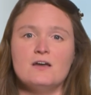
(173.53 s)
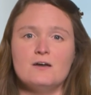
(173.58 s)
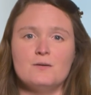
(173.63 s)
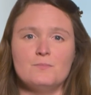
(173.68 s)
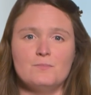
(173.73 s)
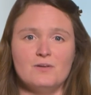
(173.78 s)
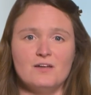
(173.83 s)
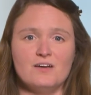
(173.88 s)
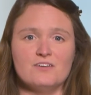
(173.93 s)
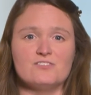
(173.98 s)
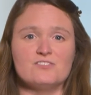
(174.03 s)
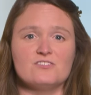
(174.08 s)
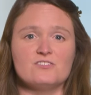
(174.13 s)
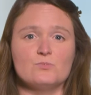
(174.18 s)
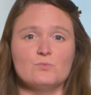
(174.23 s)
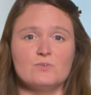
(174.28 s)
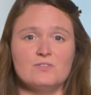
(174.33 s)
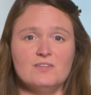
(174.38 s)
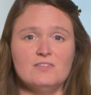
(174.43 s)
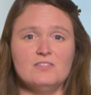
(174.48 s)
Plus,
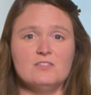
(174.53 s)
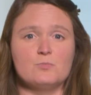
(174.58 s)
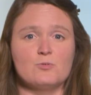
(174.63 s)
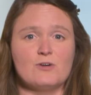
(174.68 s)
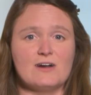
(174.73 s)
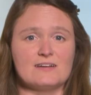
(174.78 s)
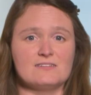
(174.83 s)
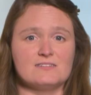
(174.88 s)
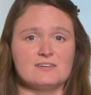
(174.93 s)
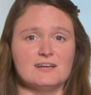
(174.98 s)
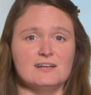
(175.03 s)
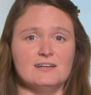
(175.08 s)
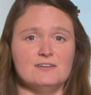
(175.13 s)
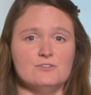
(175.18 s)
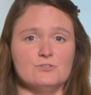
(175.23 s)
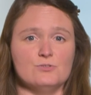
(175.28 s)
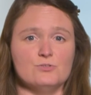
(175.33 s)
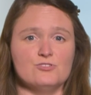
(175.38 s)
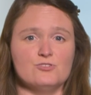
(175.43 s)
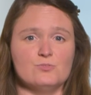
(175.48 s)
within the practical
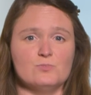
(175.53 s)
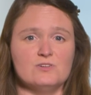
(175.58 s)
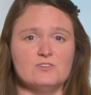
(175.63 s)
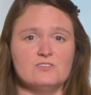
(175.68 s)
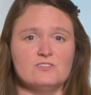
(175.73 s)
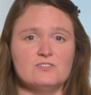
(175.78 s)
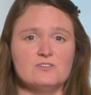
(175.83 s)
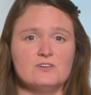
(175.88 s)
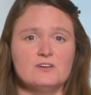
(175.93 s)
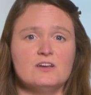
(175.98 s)
endorsement,